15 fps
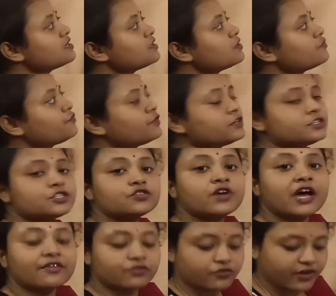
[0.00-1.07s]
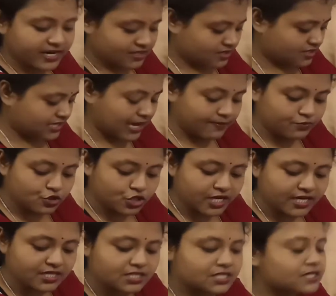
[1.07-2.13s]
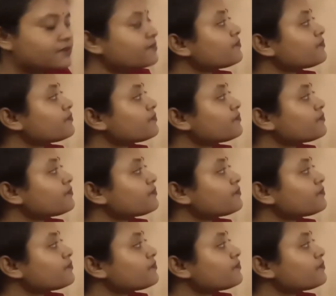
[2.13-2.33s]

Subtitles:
First you have to write the subject.